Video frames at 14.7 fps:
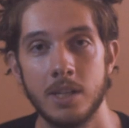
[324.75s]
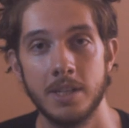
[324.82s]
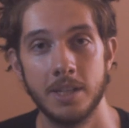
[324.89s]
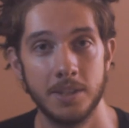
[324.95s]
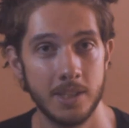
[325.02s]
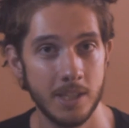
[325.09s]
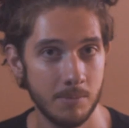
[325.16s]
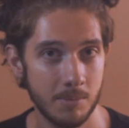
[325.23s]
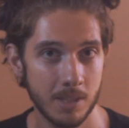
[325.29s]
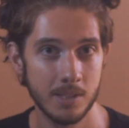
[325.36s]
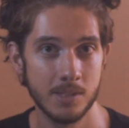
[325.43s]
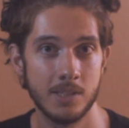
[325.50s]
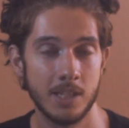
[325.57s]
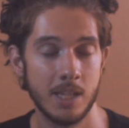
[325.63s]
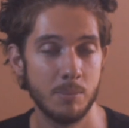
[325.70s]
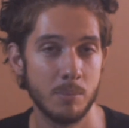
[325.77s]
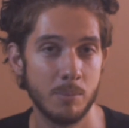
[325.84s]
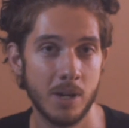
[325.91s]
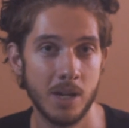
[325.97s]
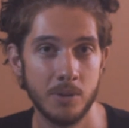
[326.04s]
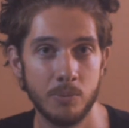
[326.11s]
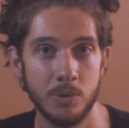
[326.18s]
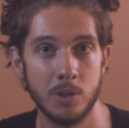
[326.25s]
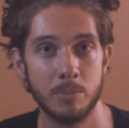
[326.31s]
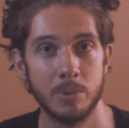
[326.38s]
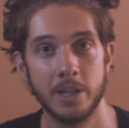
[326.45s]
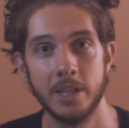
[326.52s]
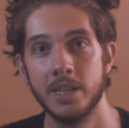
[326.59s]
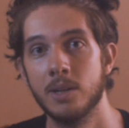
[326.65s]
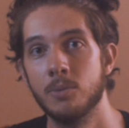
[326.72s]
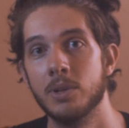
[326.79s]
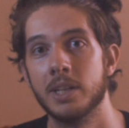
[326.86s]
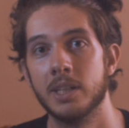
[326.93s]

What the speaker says: Now, the key things to keep in mind when you're planning out what